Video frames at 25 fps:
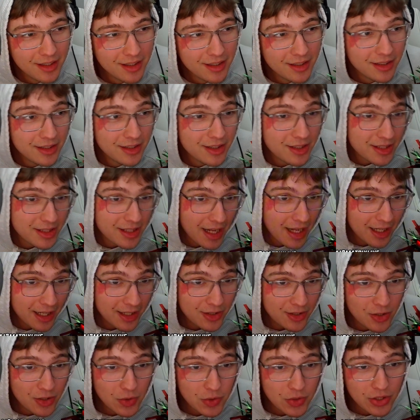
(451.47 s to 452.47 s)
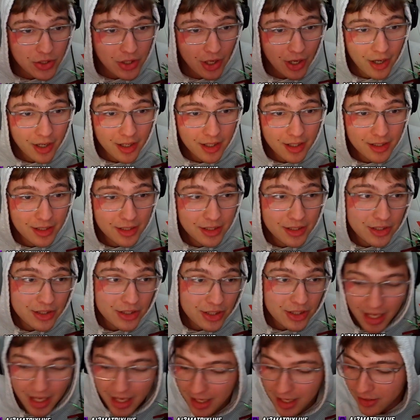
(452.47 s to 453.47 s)
Staying a 2-star.
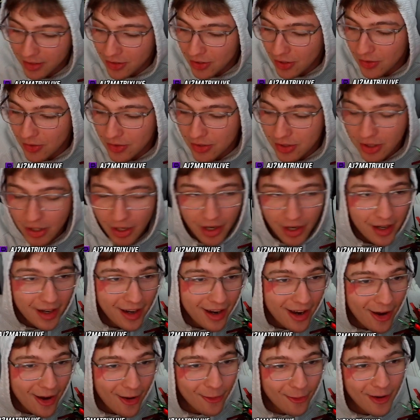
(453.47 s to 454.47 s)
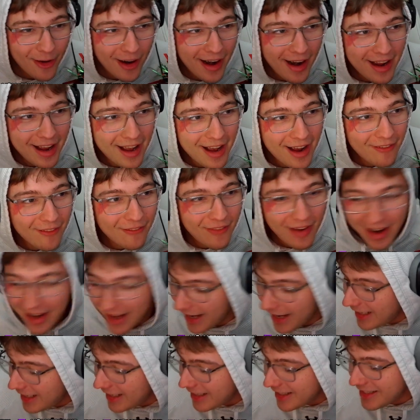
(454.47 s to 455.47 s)
Staying a 2-star. All right.
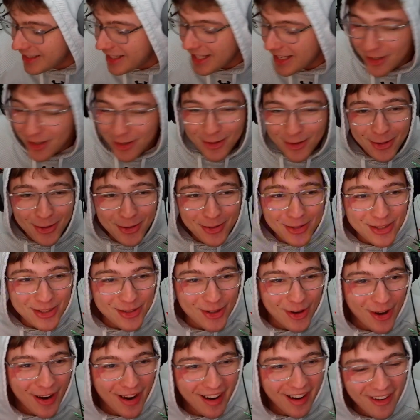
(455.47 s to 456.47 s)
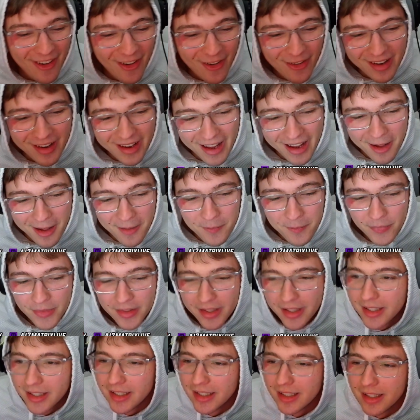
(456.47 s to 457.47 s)
And it stays a 2-star. Okay.
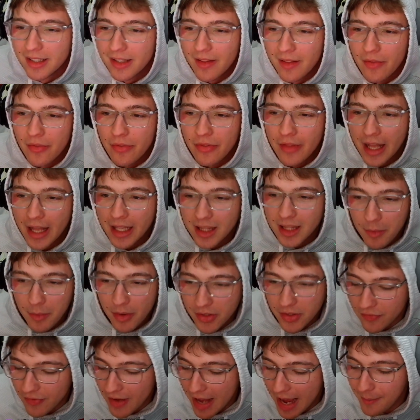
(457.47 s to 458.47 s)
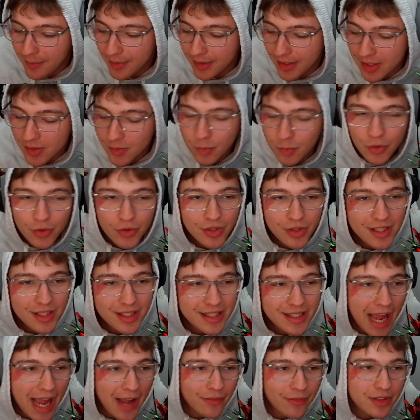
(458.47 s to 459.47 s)
Not the most fabulous. We'll
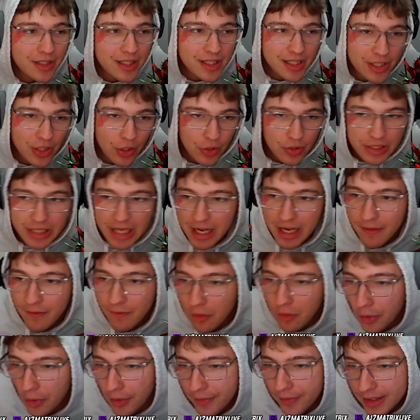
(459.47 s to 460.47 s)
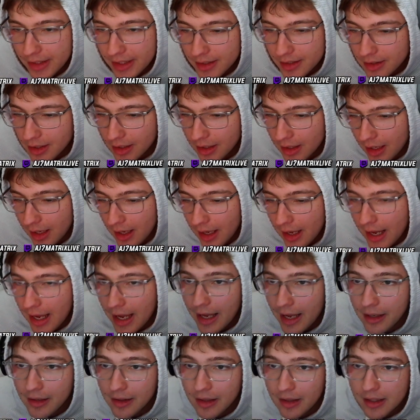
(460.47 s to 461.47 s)
definitely still take 4 of these.
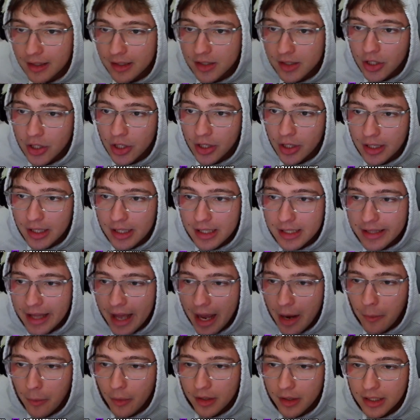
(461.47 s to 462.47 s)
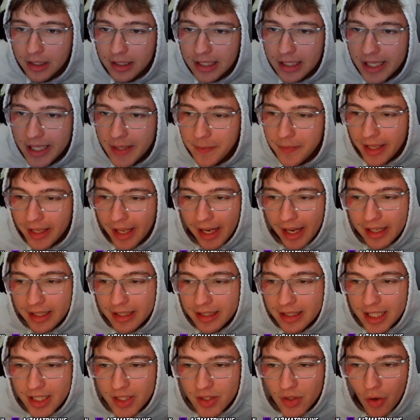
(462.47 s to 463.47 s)
And it's good is that we're going to keep gaining
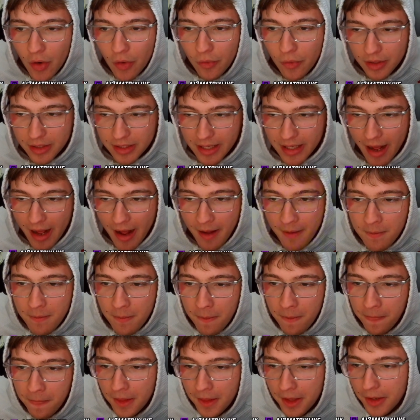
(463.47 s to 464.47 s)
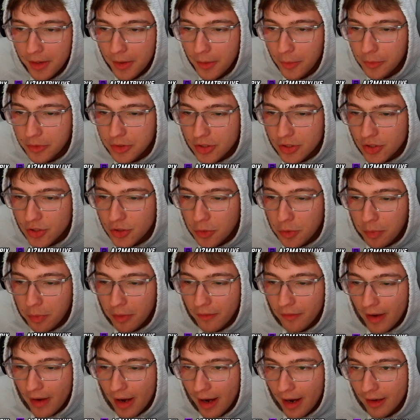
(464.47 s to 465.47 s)
these over time, which is super
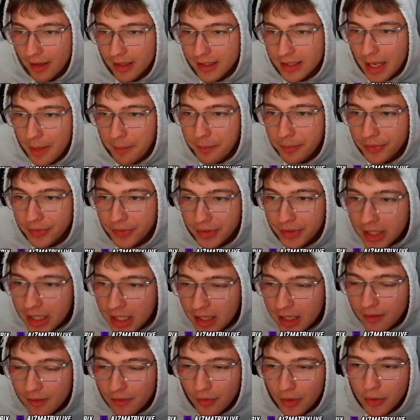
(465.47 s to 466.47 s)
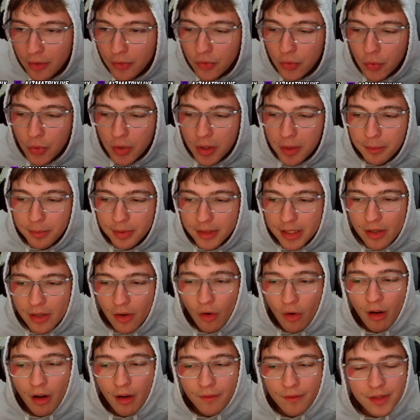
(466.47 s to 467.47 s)
fire. Because I believe if you complete
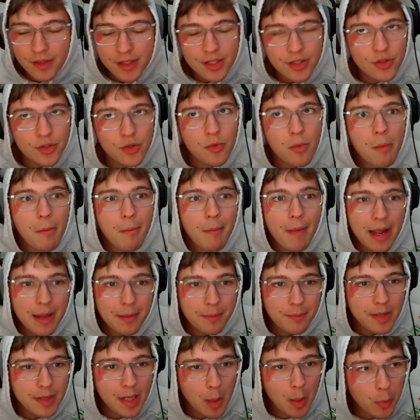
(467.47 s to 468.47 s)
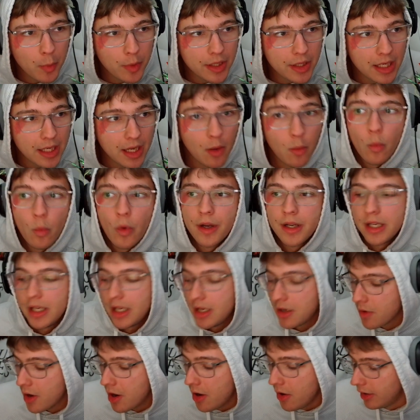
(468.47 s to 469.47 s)
all of this, you might be able to get one
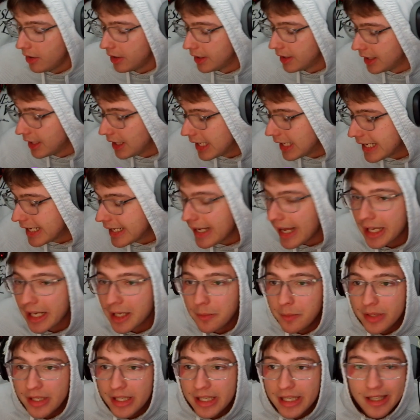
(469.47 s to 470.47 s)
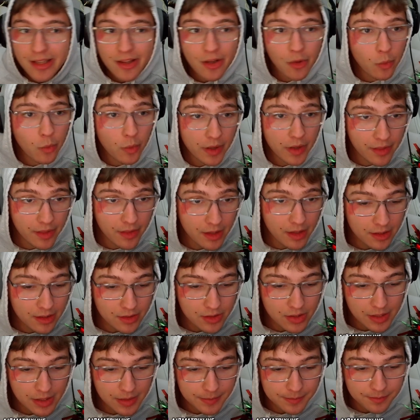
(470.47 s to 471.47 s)
hero. And that could be either one of these.
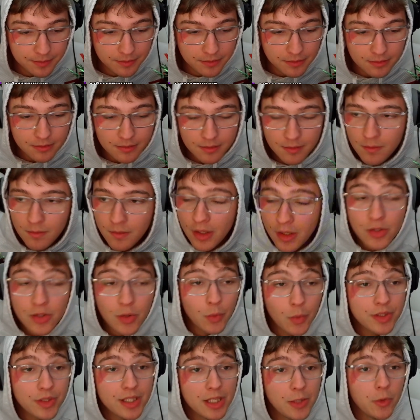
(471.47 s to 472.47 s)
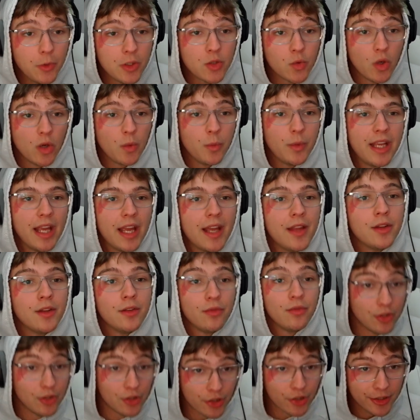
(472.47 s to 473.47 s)
So we'll see which one we get in the
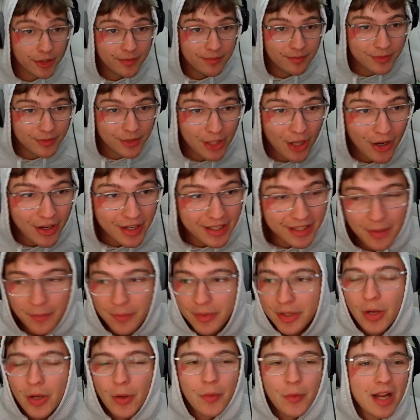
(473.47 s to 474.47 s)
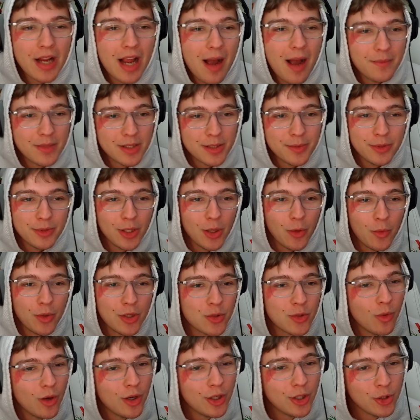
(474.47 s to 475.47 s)
future. Y'all can let me know in the comments below which
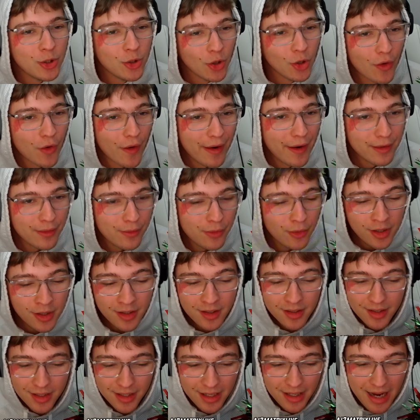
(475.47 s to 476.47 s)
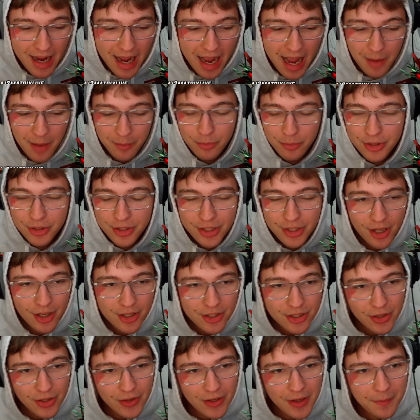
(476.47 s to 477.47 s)
one you're grinding for. I appreciate y'all
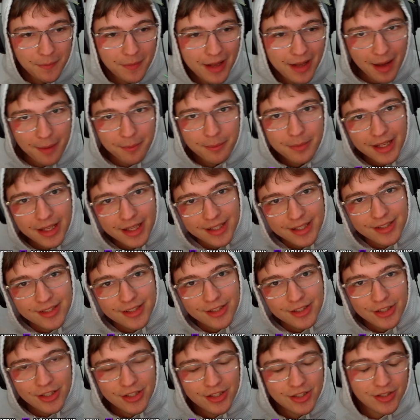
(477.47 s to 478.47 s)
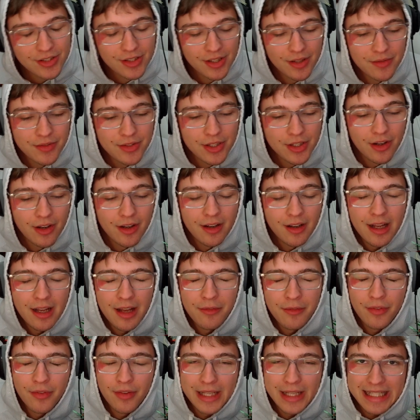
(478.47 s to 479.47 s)
showing up. God bless. Jesus loves y'all. Have
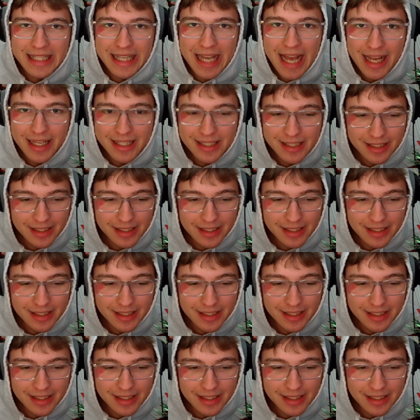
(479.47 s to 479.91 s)
a fantastic